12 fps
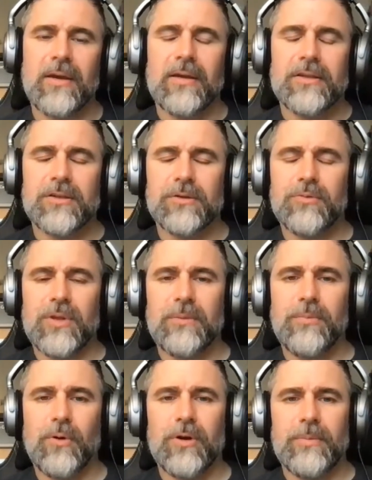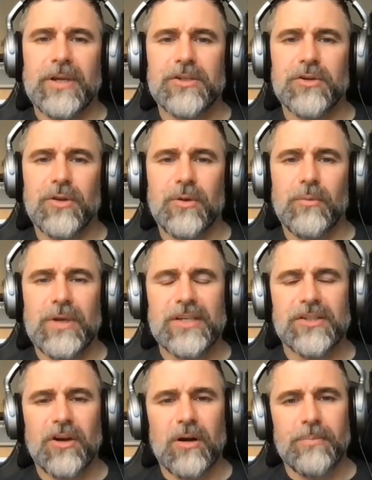So it's really important to make sure that we
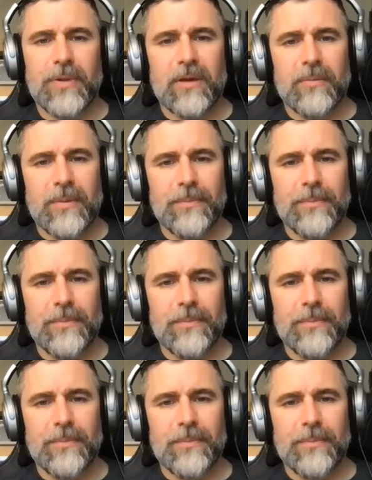start becoming